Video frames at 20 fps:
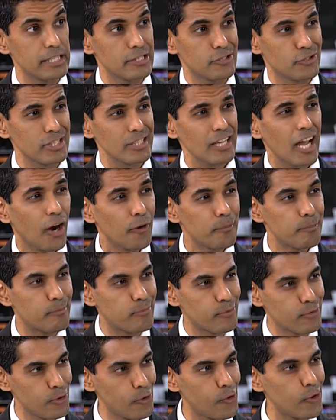is just how
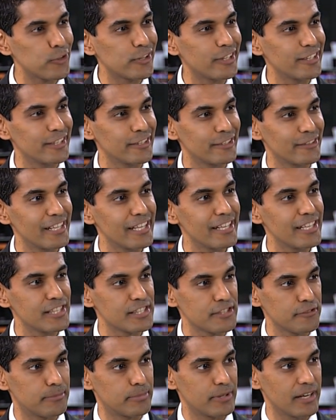broad the array
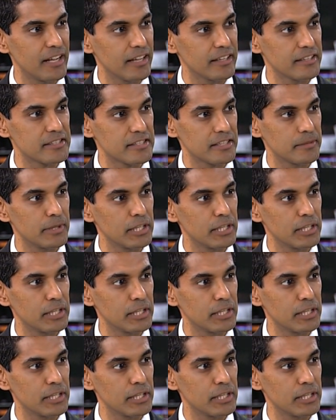is of brands.